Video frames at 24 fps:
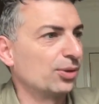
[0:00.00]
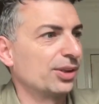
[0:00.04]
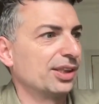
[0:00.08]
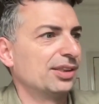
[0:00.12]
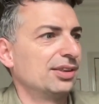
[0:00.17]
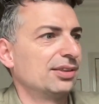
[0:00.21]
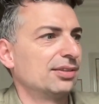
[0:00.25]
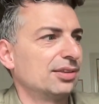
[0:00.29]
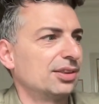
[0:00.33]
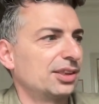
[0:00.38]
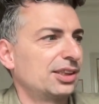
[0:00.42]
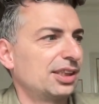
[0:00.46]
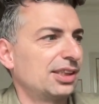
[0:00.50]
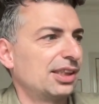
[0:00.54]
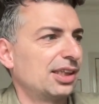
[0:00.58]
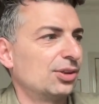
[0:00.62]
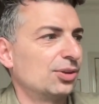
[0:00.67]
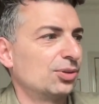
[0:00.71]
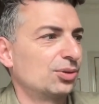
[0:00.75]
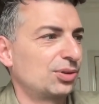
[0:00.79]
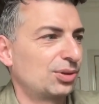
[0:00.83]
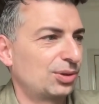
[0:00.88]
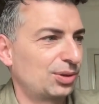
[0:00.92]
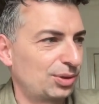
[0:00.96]
And look at
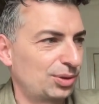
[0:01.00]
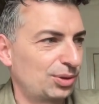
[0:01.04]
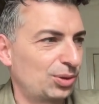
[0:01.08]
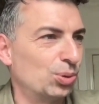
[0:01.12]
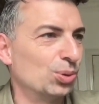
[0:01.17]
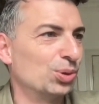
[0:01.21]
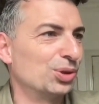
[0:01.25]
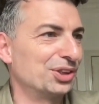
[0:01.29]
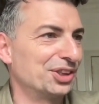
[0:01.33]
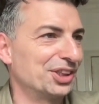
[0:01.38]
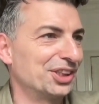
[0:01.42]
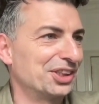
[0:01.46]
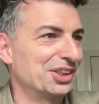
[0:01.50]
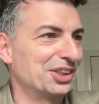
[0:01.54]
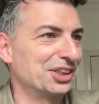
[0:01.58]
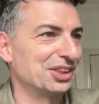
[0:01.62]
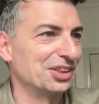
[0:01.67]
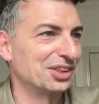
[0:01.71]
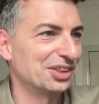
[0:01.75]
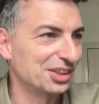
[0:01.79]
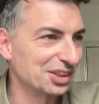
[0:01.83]
how cool this is.